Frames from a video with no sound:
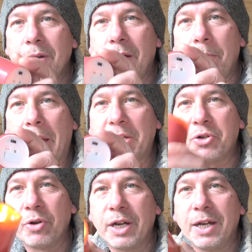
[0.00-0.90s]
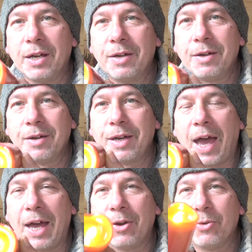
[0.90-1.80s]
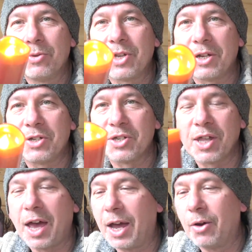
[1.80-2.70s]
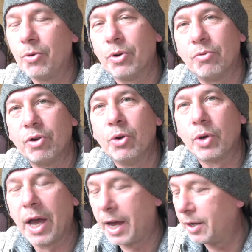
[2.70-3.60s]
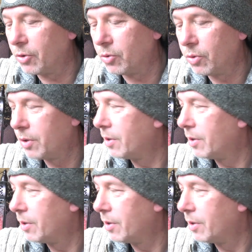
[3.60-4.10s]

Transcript: a battery candle such as that, or a real candle,